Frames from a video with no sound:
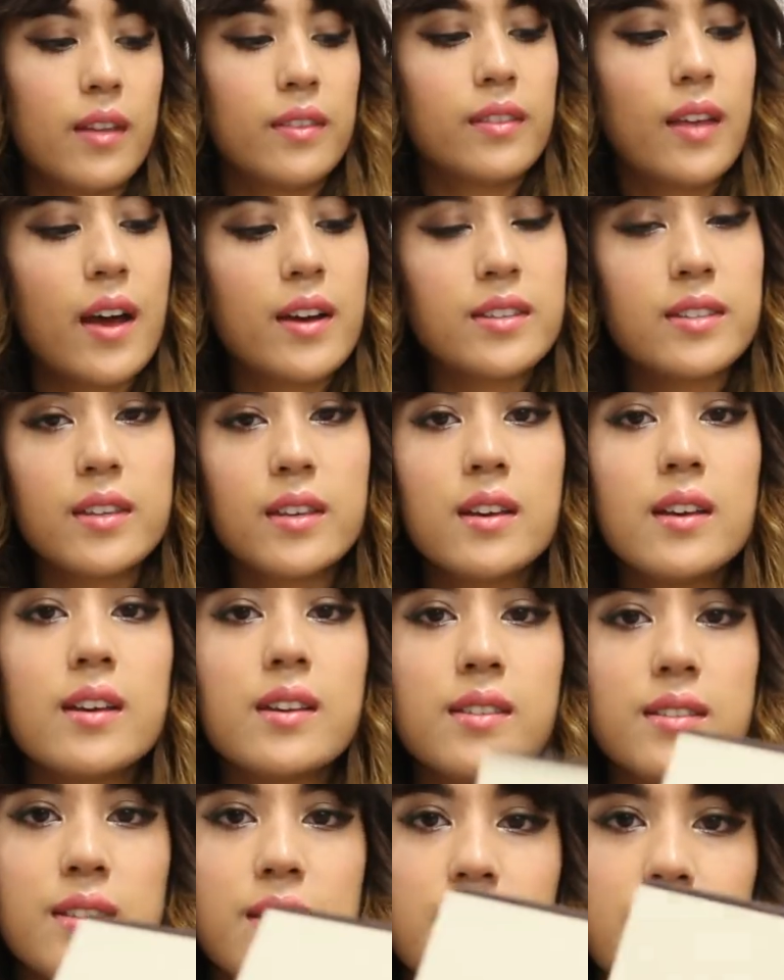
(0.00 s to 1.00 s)
And lastly
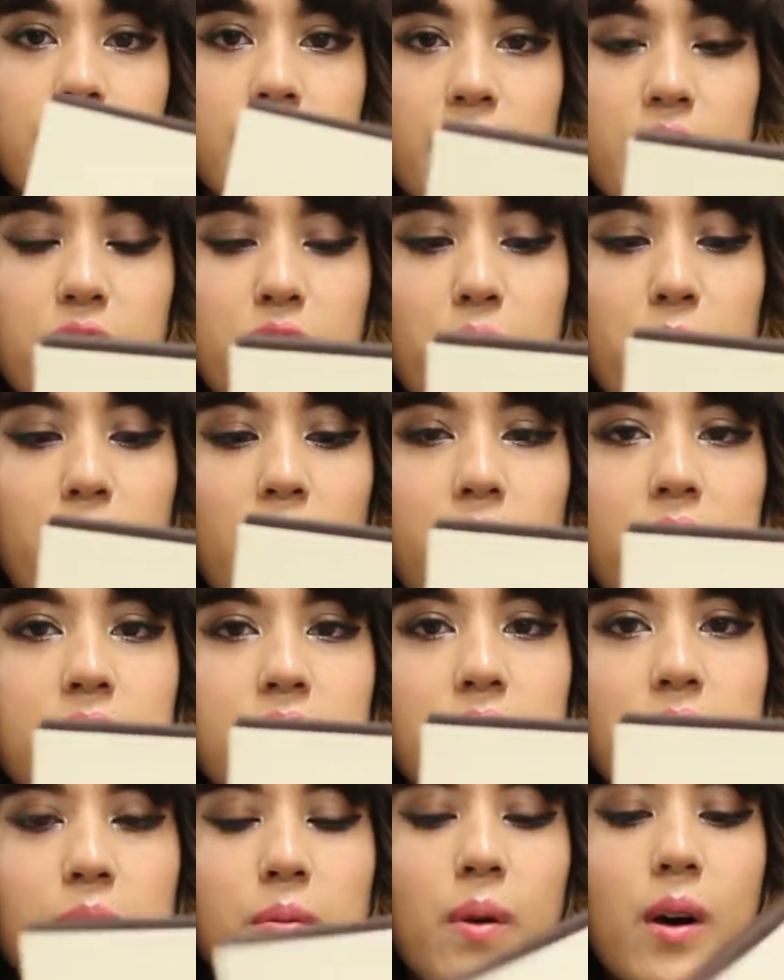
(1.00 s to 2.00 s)
is this Daniel
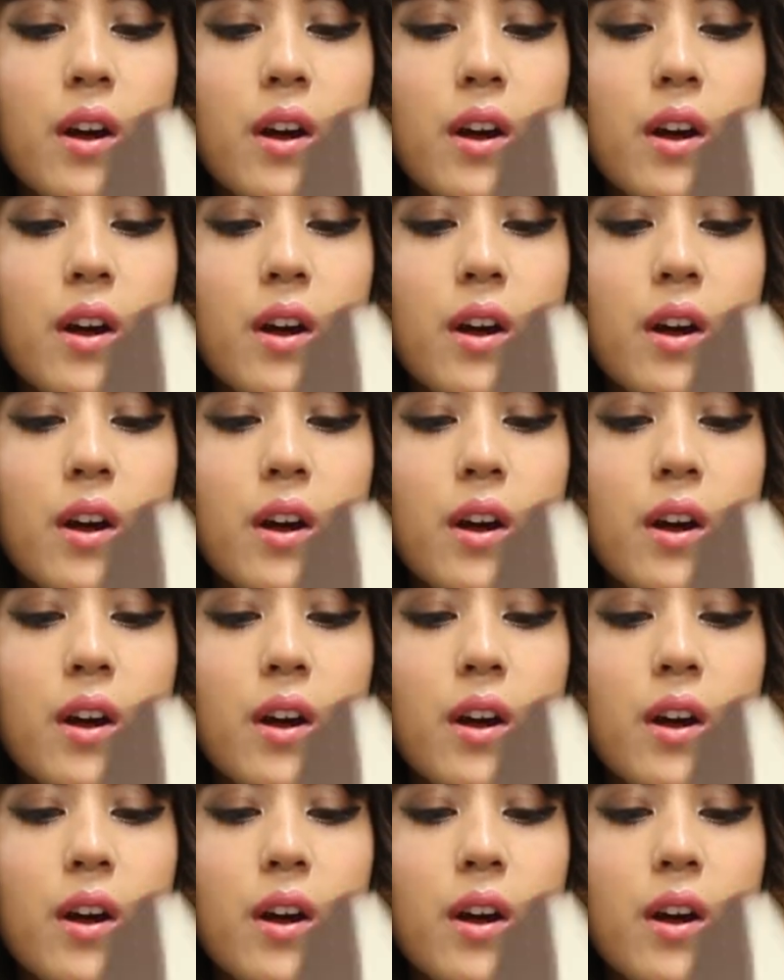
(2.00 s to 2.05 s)
Wellington